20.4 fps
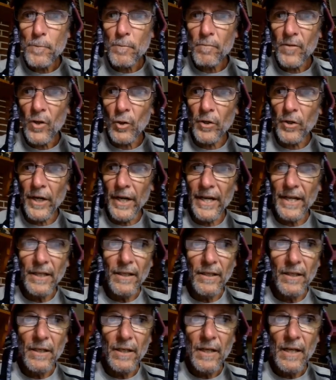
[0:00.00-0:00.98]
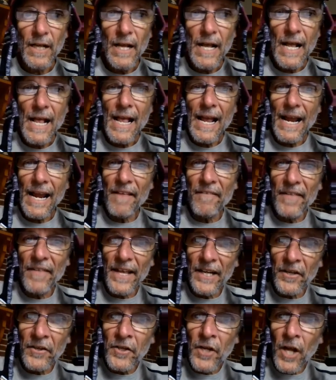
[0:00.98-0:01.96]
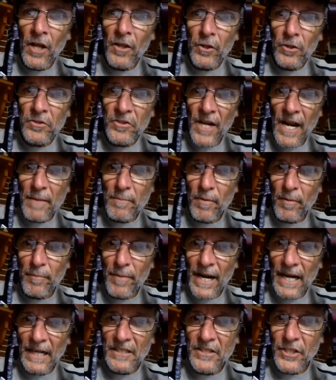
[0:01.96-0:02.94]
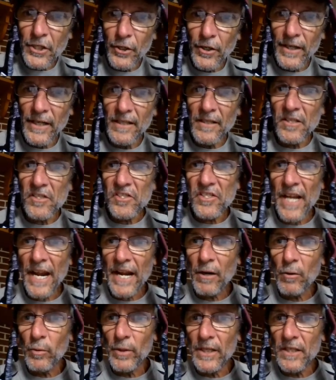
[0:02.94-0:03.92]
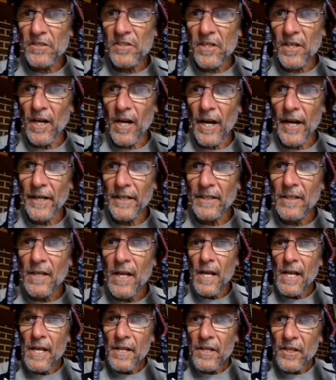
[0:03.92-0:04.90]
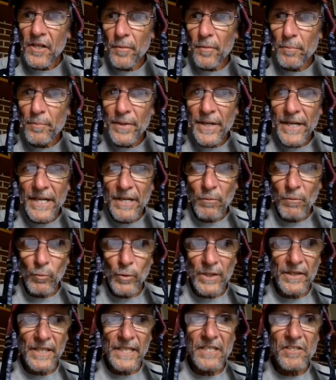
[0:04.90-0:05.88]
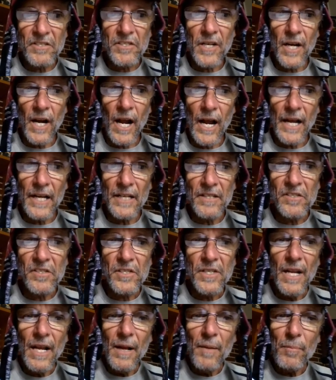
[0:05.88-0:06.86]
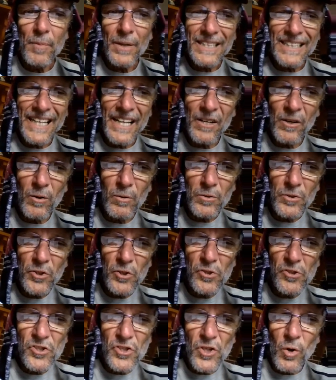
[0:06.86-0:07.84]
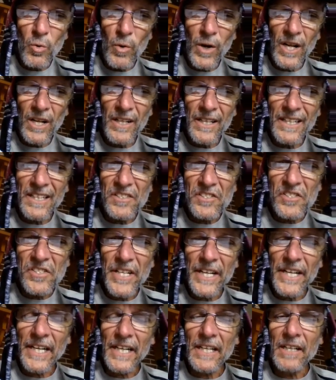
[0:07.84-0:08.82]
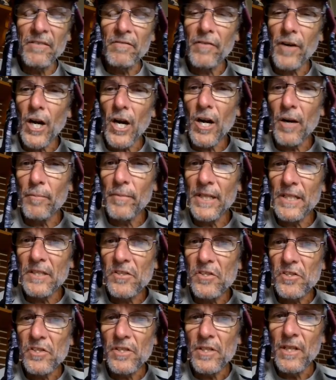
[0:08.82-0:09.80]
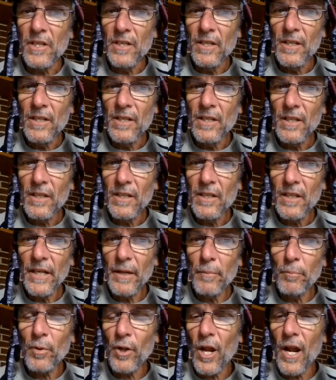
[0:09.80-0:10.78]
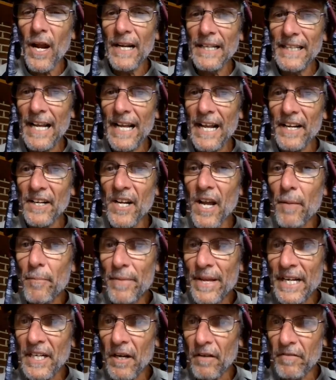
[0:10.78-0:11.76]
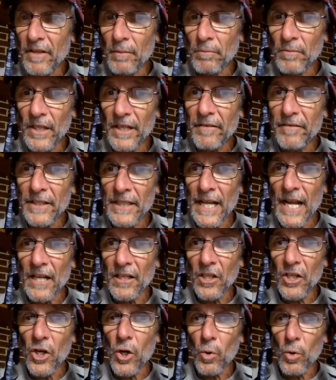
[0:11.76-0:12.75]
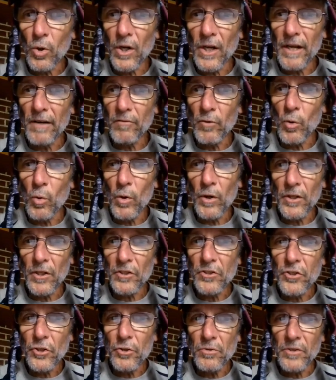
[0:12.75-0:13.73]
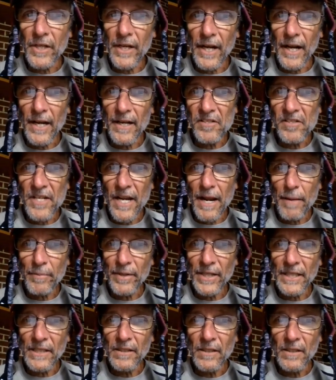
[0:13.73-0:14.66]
Okay? And then another type of bacteria, the sanguineous kind, compete with these guys, but they don't do so well in acidic environments, implying that not many of them live in that lower level where the tooth decay is happening.